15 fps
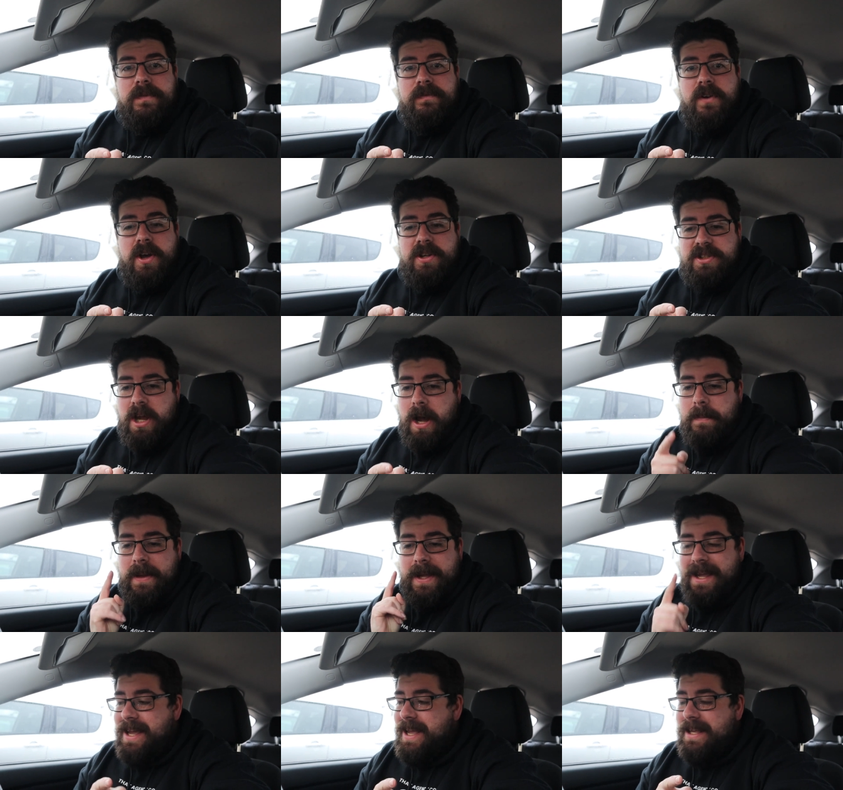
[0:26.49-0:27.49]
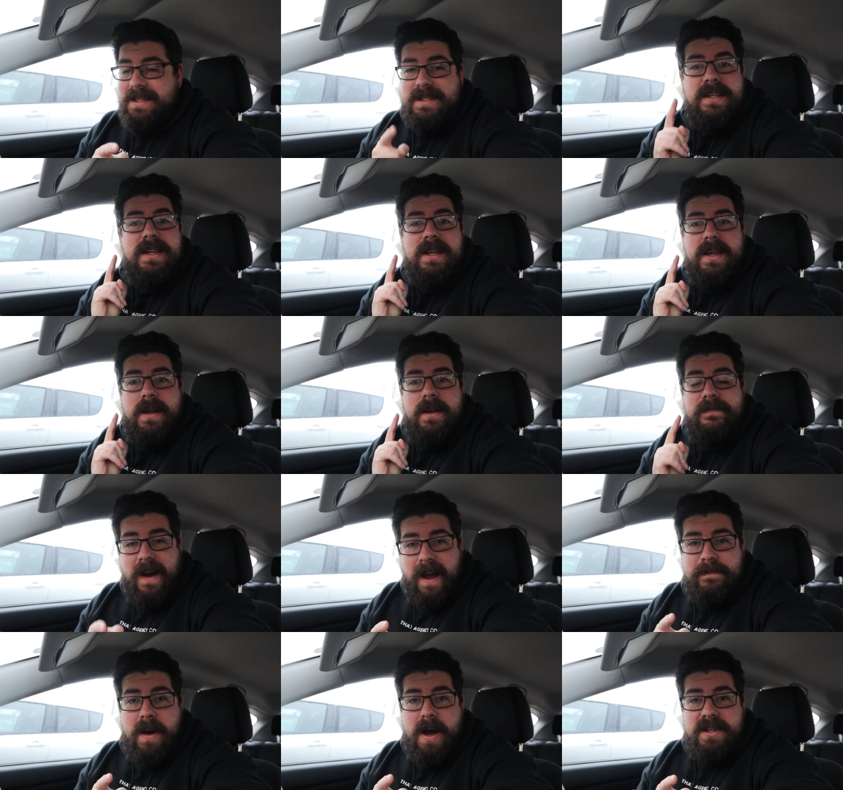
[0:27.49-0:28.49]
First up, it is
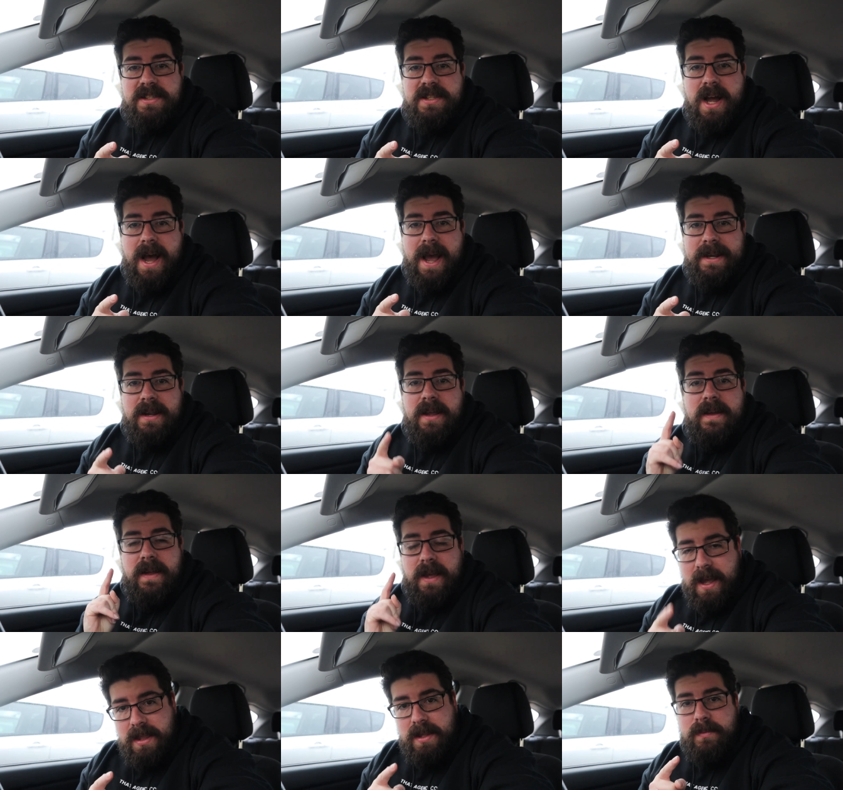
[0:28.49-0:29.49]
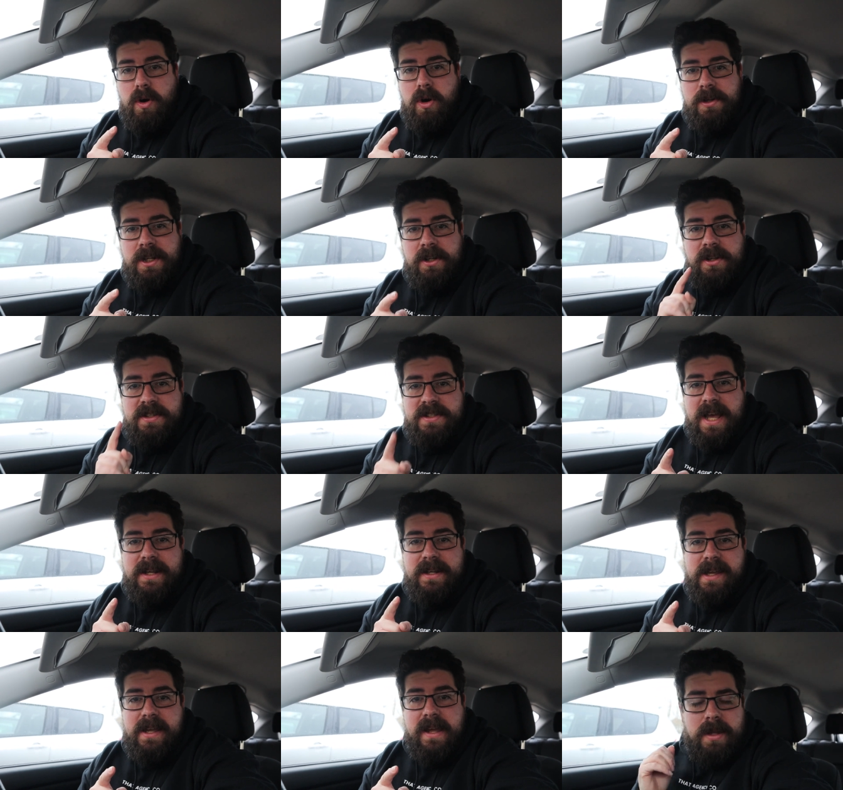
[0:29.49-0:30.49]
five past nine in the morning on the
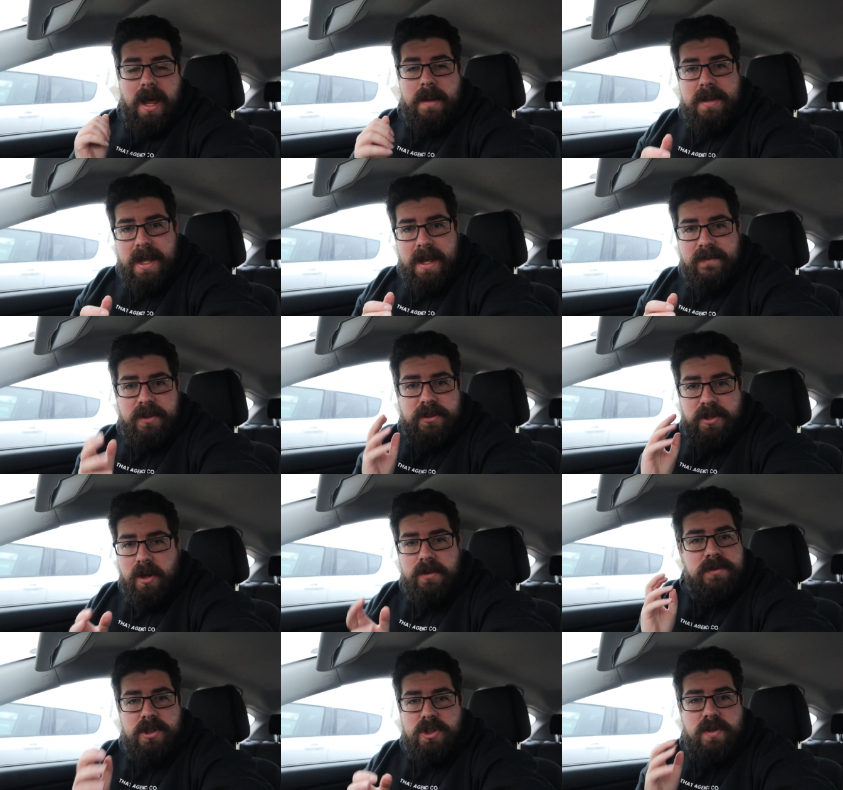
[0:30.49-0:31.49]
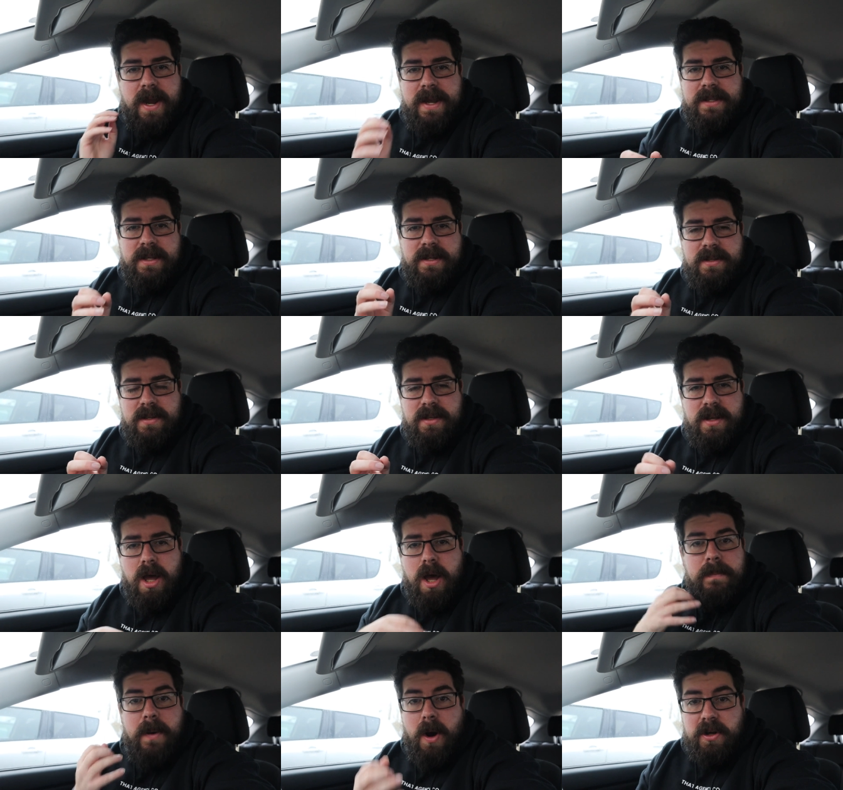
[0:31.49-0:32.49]
Saturday, and I'm here for the Don's training
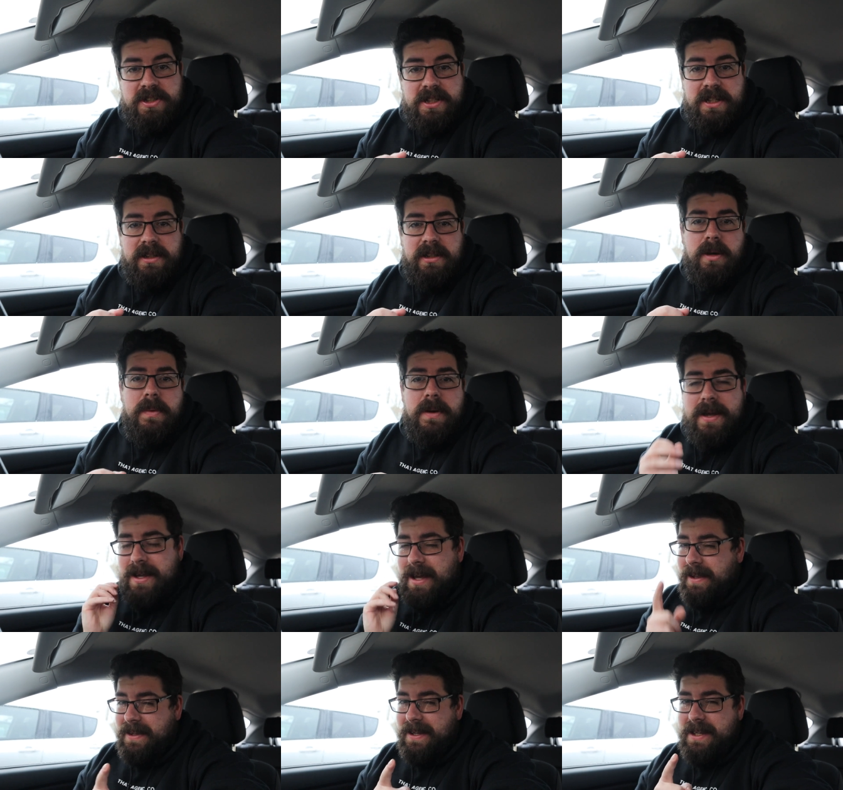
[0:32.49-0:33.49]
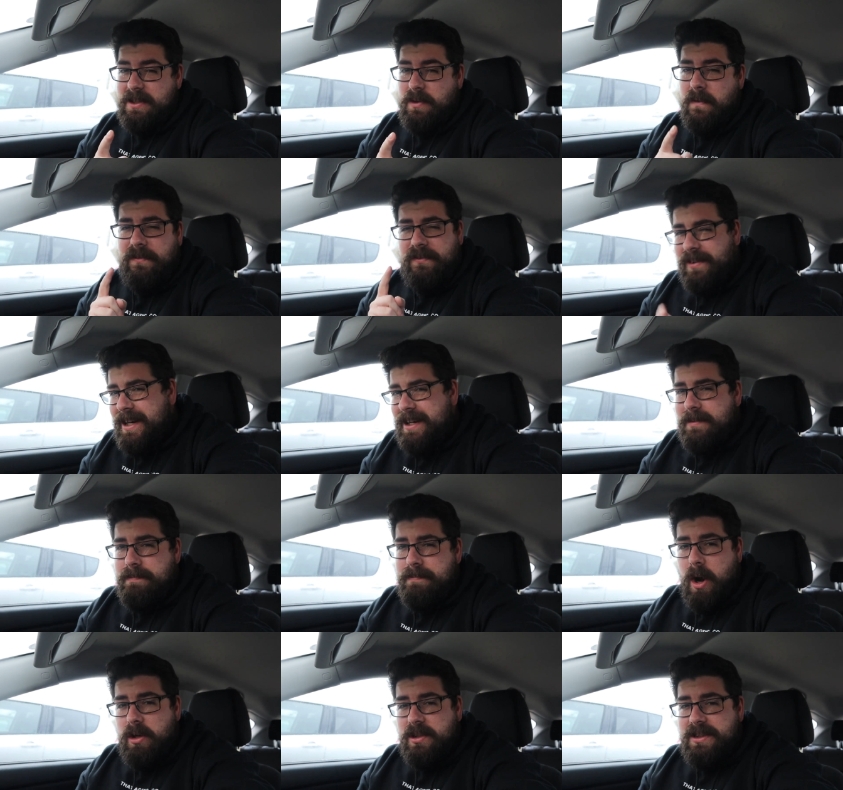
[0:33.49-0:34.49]
at a boxing club. I think it's called
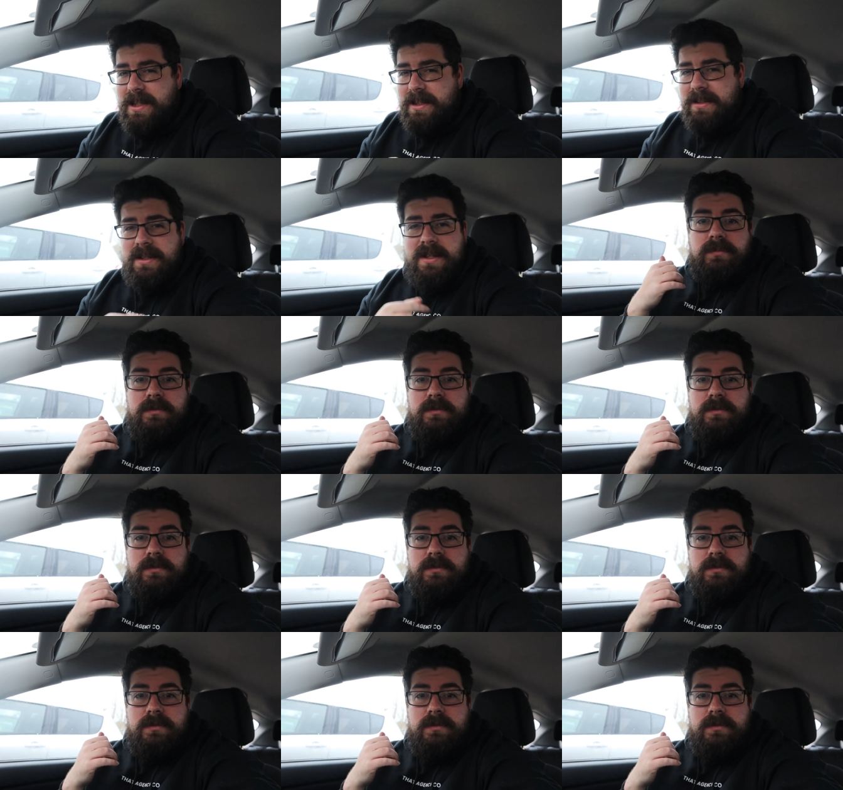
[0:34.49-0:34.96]
Freedom Boxing.